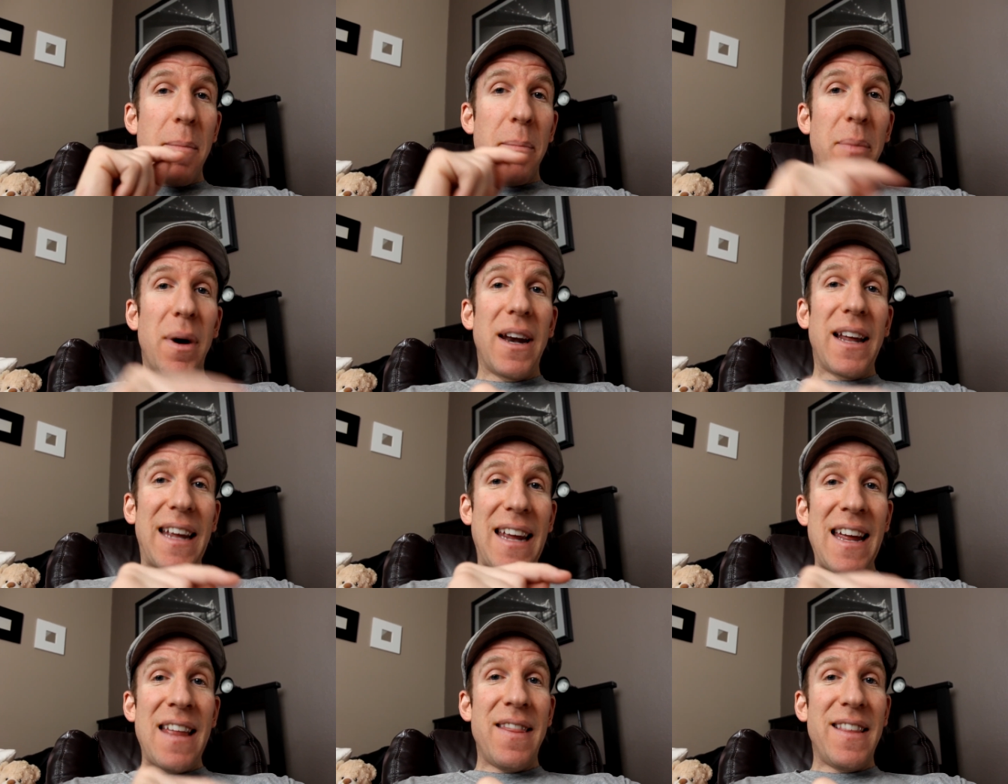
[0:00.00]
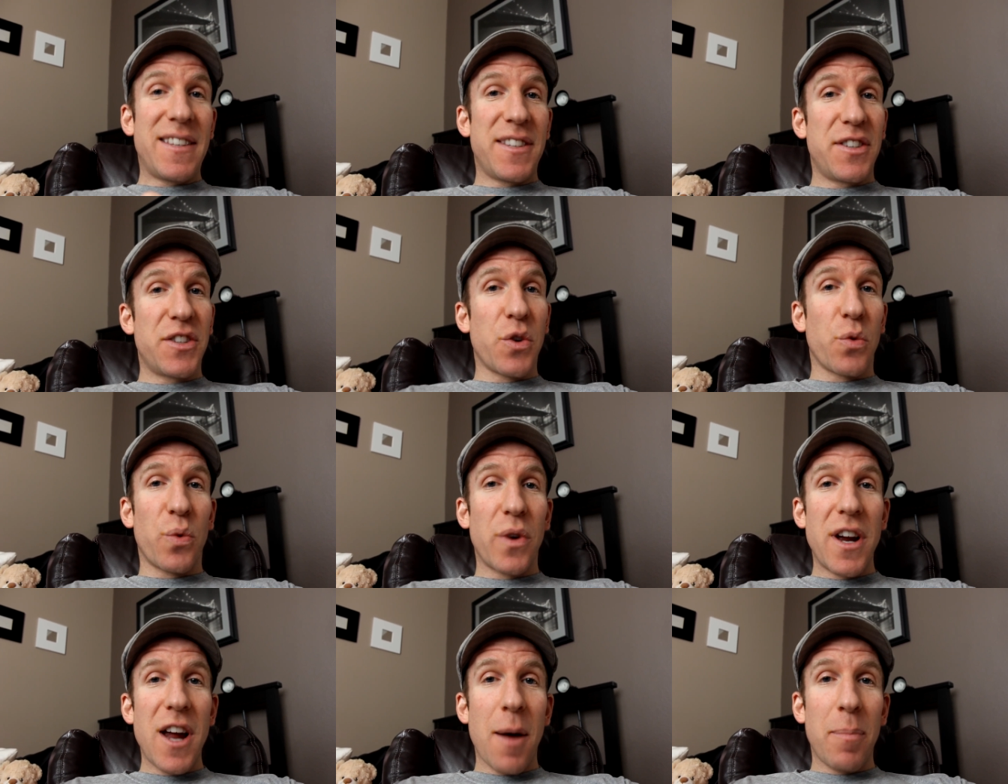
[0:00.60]
but again, this is
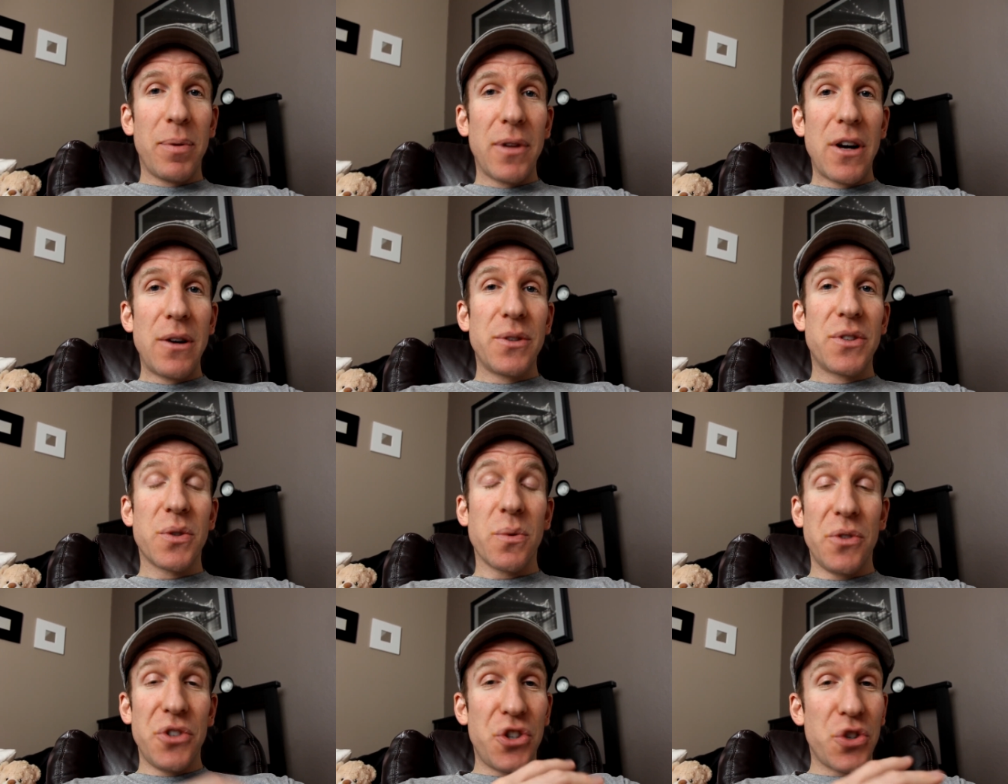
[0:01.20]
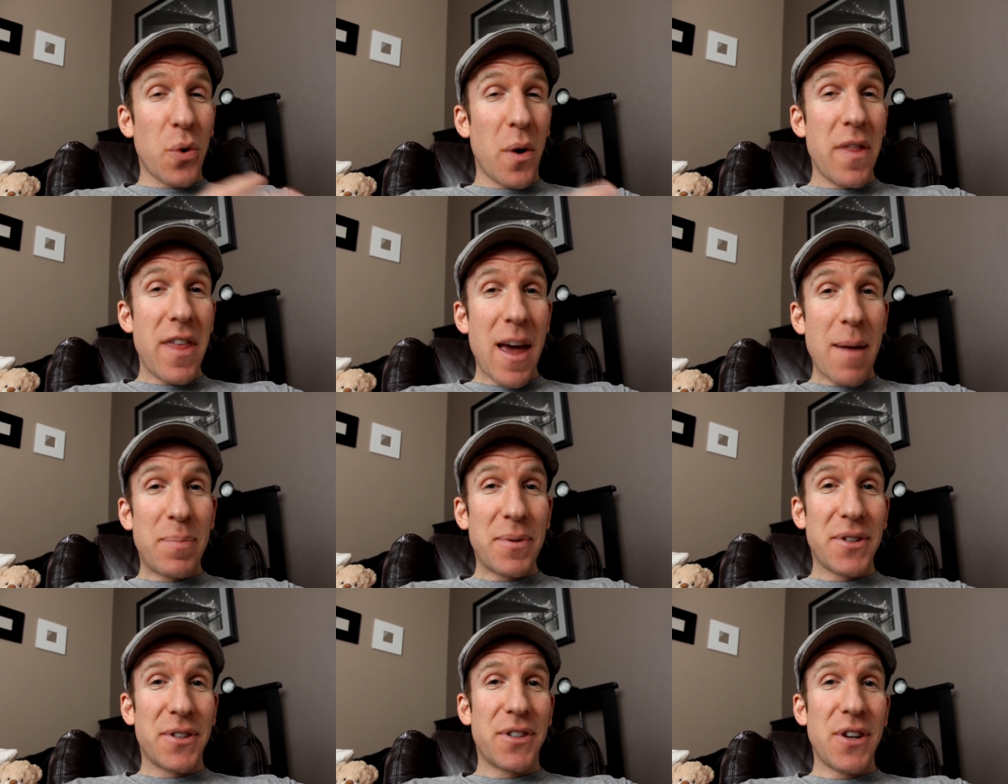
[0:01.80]
a re-upload, so enjoy the
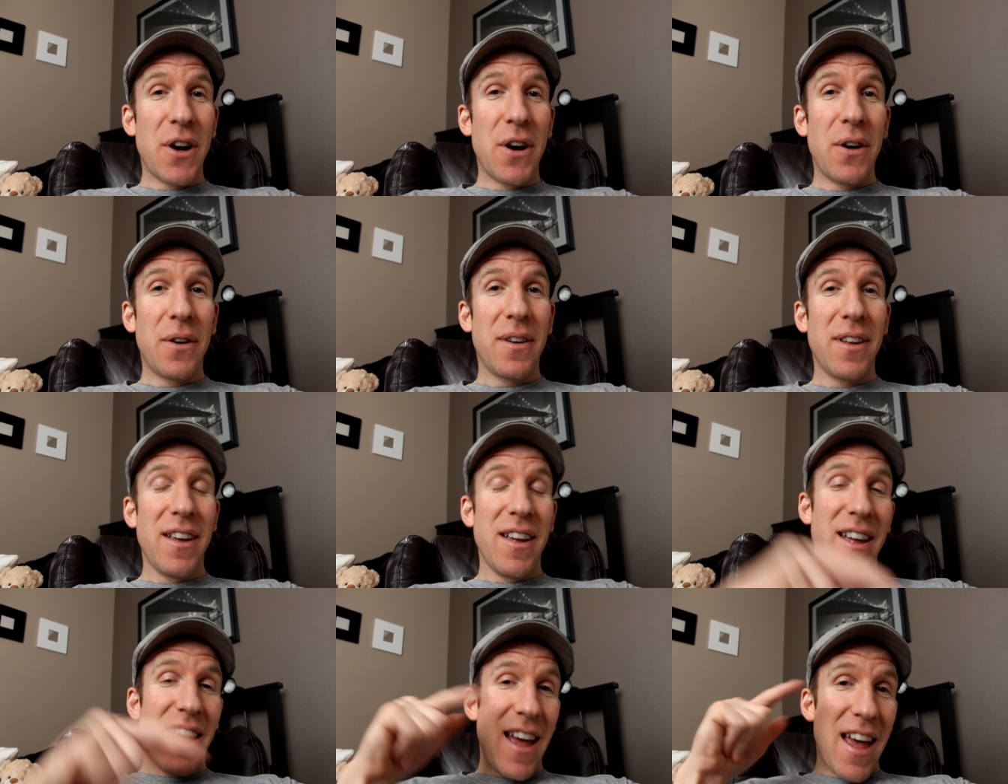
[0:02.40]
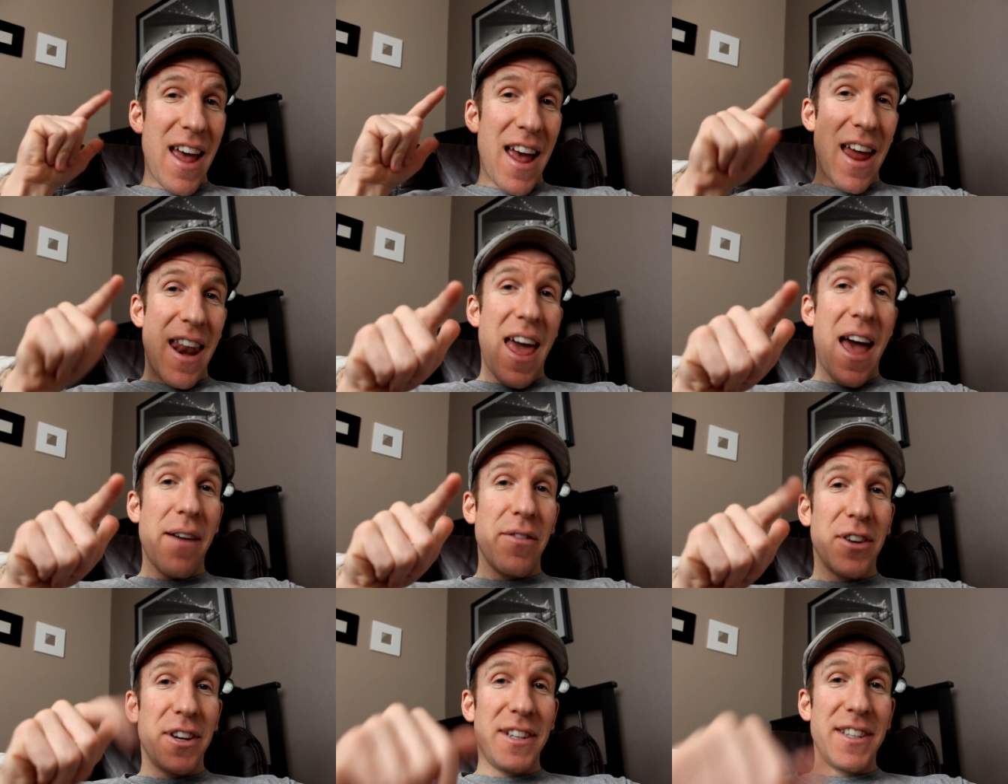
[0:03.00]
episode and
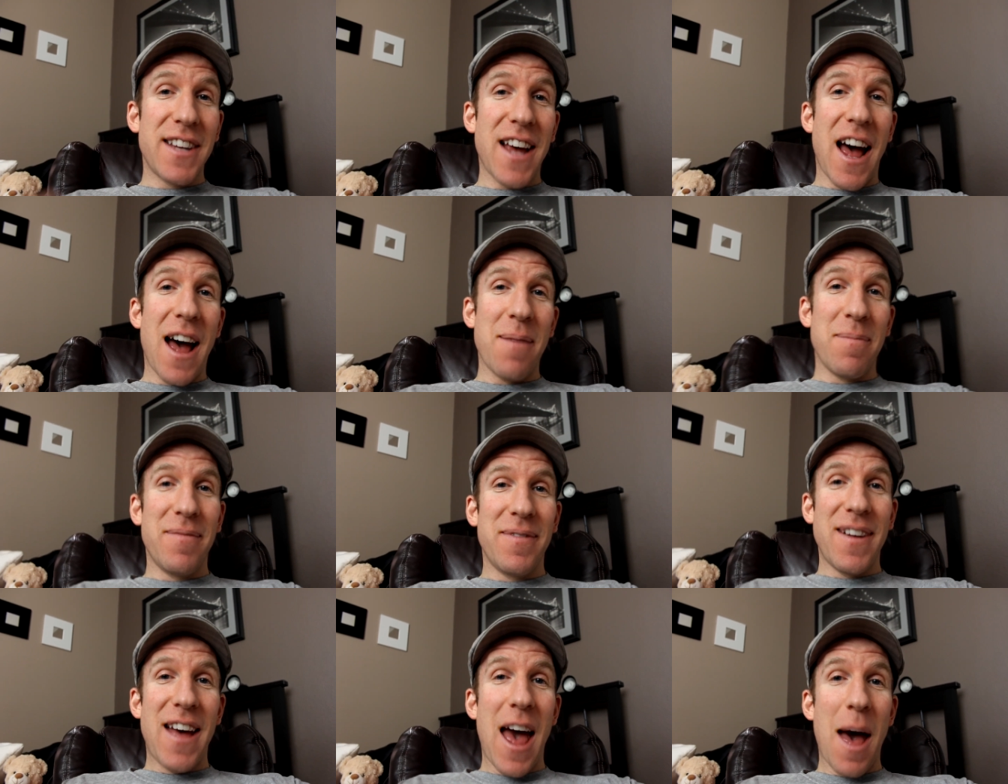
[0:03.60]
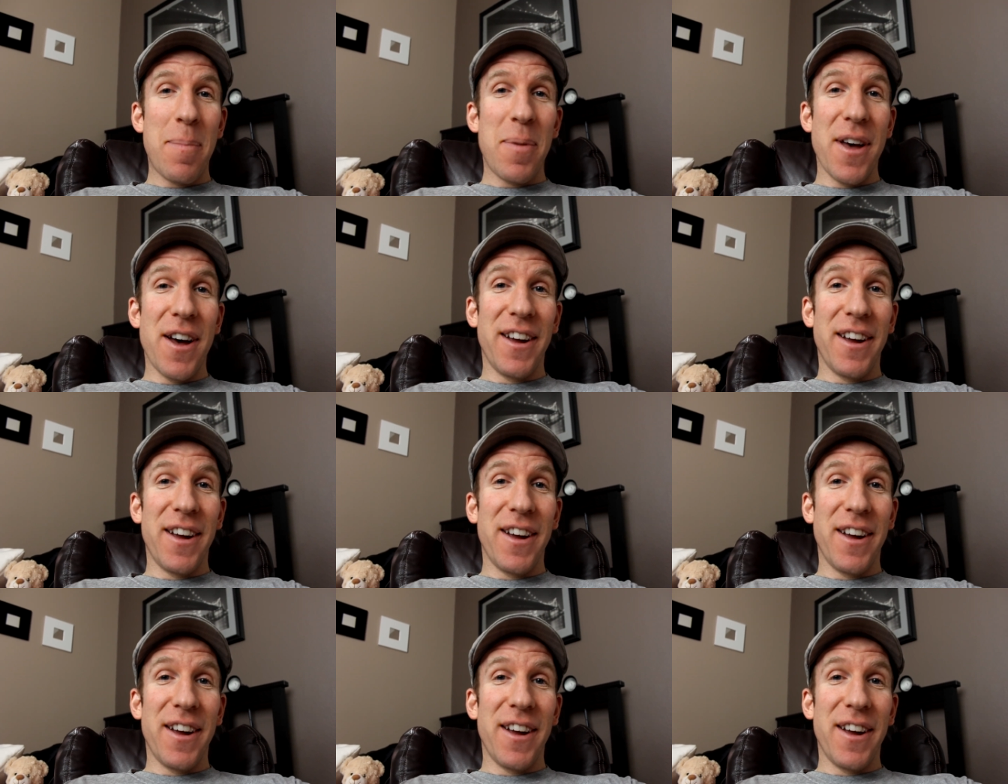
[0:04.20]
have a good time. Happy